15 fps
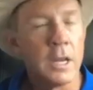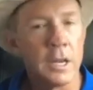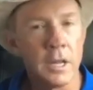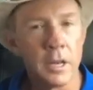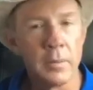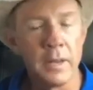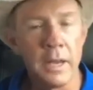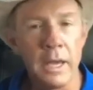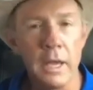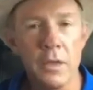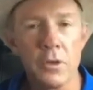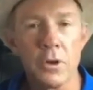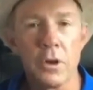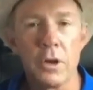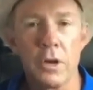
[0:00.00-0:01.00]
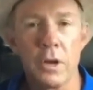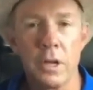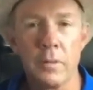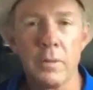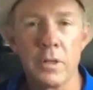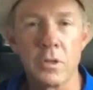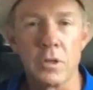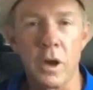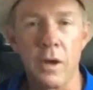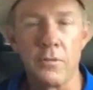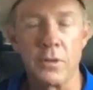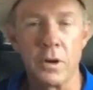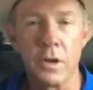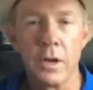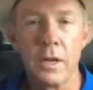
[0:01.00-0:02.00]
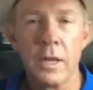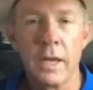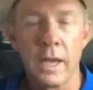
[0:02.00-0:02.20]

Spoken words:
a little bit easier, a little bit softer.